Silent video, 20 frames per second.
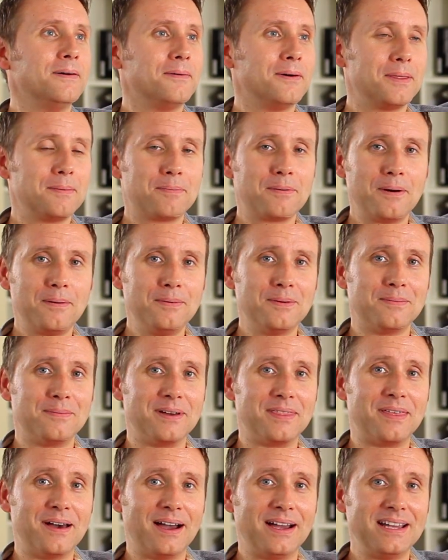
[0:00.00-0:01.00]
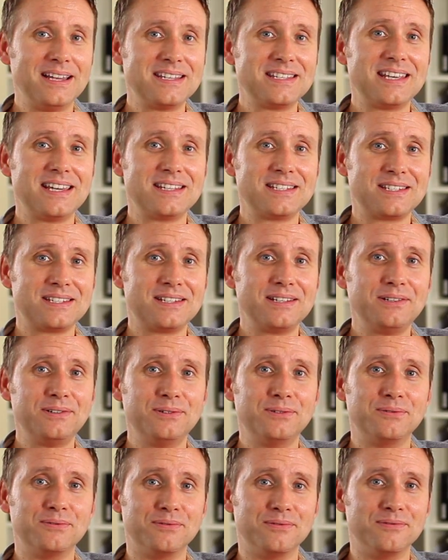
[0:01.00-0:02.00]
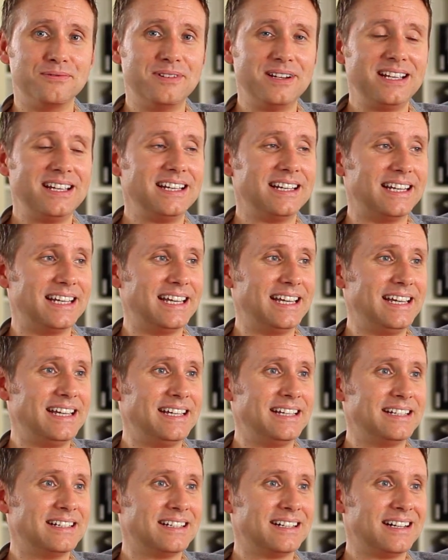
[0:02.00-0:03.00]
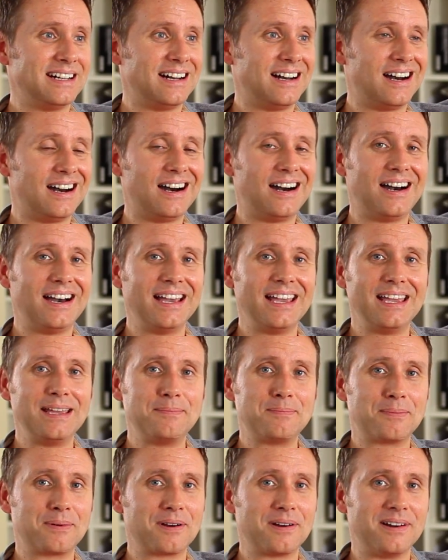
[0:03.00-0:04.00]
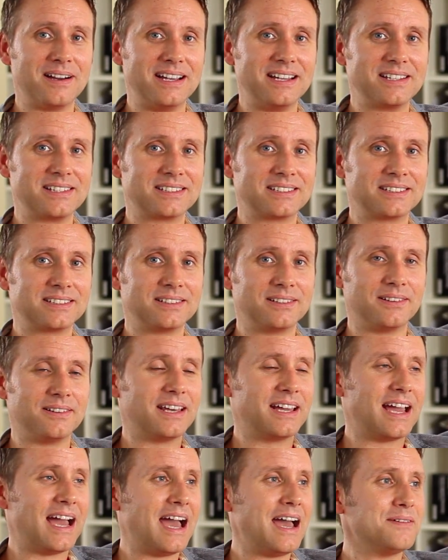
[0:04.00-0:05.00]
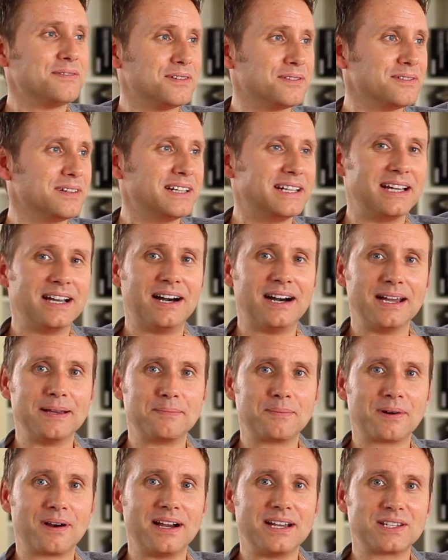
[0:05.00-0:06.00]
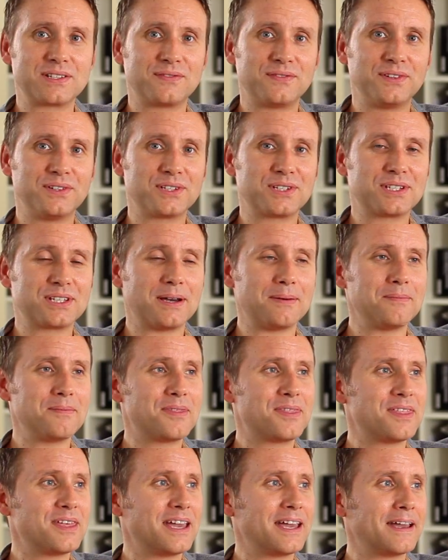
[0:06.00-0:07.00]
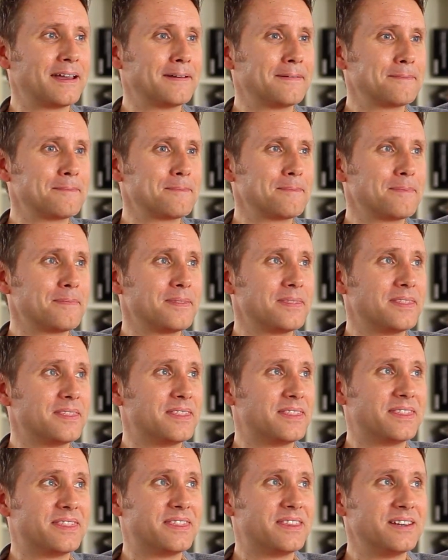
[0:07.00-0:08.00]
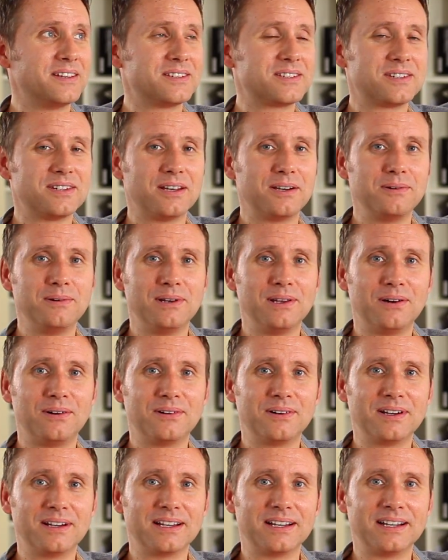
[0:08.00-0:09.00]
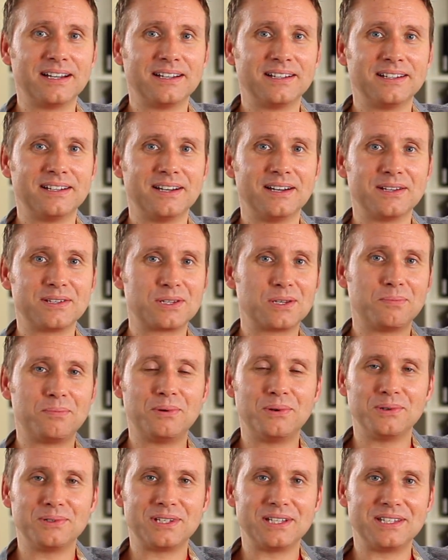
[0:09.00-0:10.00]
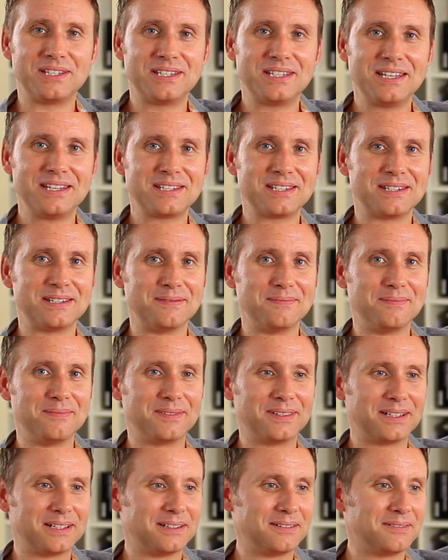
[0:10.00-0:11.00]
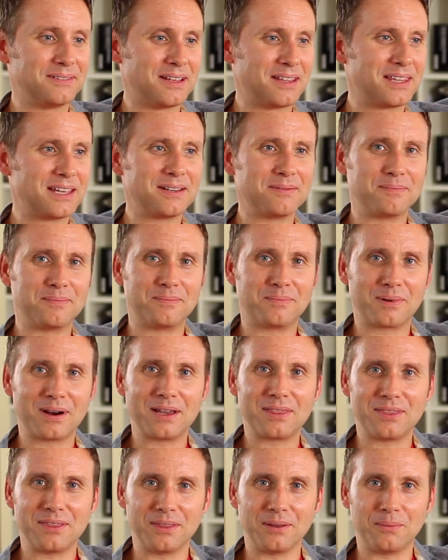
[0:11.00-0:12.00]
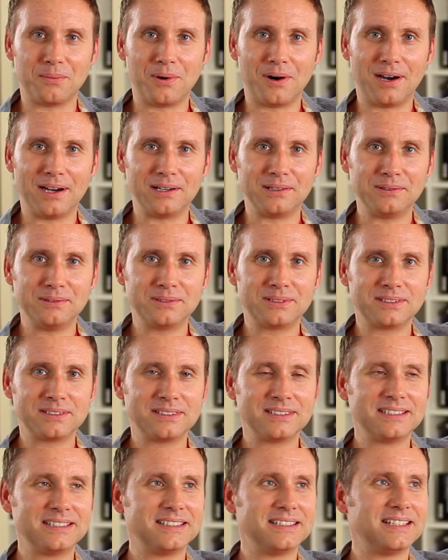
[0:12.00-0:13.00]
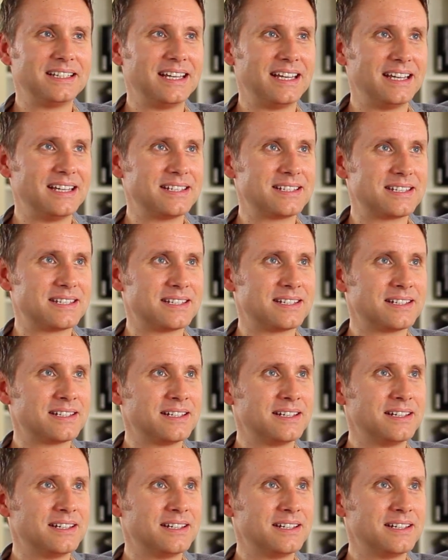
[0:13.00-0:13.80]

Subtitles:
Well, the problem with that is they're still really high price, or they have a really high price for something that's no longer a supported system. I think Breath of the Wild is,